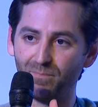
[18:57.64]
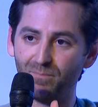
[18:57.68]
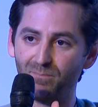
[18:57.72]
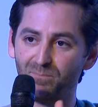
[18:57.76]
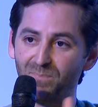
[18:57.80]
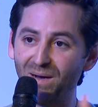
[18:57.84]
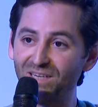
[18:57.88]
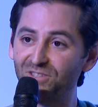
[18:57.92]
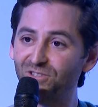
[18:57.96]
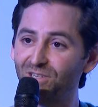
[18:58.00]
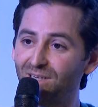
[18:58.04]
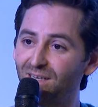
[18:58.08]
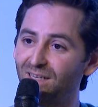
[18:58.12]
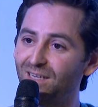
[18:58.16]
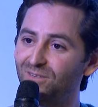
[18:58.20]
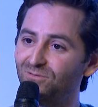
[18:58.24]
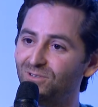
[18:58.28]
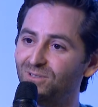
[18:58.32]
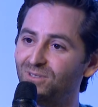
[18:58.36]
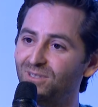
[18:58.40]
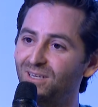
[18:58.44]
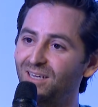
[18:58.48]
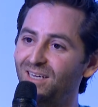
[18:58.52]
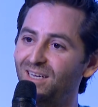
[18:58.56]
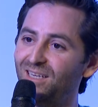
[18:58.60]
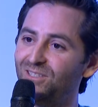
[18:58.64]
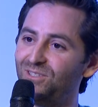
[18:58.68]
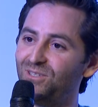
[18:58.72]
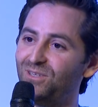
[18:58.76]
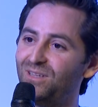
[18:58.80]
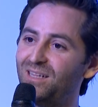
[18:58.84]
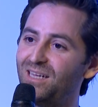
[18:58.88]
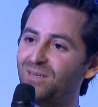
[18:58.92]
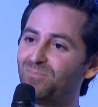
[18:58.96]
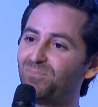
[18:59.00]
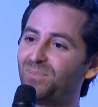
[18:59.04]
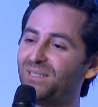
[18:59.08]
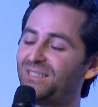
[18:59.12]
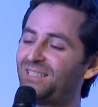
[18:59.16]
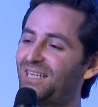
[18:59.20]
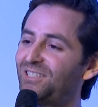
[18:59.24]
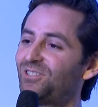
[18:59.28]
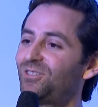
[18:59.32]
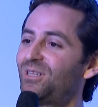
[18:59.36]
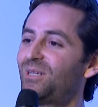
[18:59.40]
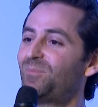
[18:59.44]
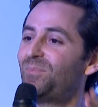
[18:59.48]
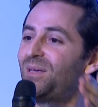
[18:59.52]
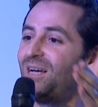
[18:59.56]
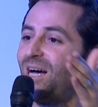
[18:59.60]
budget level to then
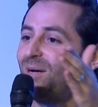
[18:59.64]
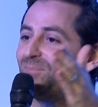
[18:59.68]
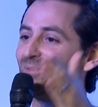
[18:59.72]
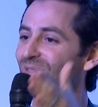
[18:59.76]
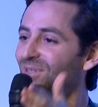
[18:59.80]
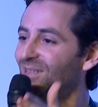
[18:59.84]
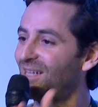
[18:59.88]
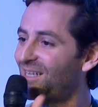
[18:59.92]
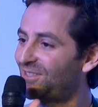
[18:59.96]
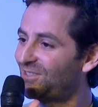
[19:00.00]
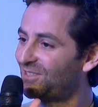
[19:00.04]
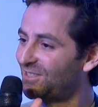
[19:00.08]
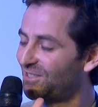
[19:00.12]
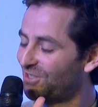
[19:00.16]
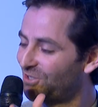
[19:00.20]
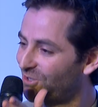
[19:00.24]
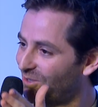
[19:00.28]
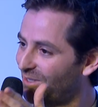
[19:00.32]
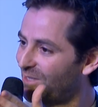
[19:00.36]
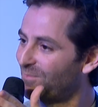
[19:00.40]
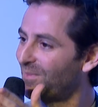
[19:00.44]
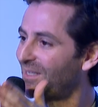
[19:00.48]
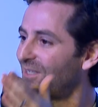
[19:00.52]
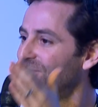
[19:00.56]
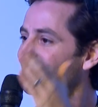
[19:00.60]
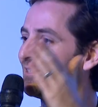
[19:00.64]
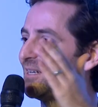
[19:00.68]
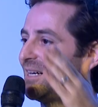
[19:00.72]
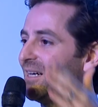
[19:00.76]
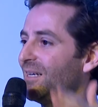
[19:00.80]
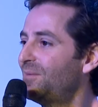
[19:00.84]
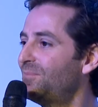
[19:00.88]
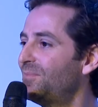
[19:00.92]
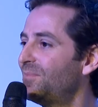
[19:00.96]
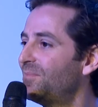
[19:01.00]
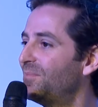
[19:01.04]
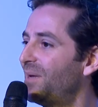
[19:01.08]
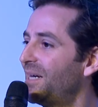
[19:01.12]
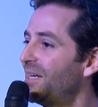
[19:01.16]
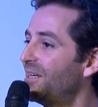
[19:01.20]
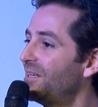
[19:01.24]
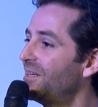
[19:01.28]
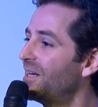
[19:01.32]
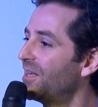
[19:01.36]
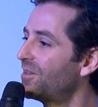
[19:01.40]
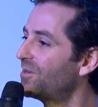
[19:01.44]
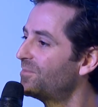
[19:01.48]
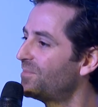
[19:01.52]
potentially be obsolesced in a short amount of time by another